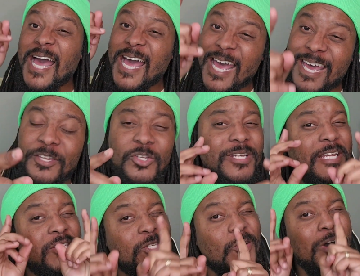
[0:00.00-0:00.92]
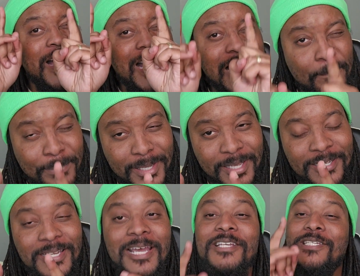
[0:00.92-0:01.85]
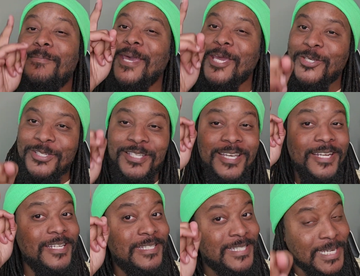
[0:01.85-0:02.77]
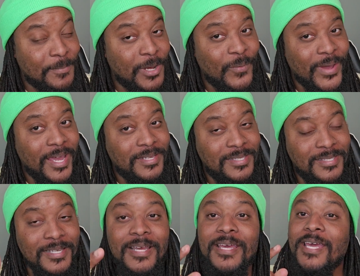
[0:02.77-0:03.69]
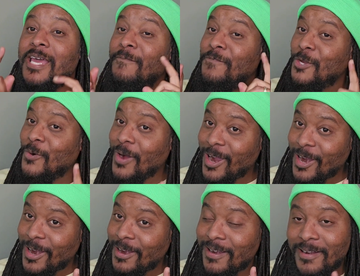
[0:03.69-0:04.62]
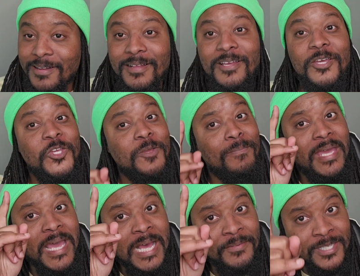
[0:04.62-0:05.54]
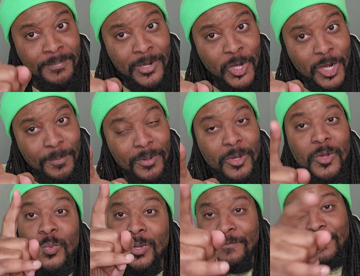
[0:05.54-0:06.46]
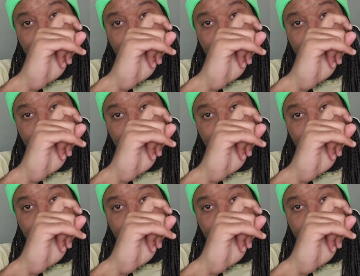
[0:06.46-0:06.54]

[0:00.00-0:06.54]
And you just so happen to be interested in the SteamOS. If you are, you may have some hope with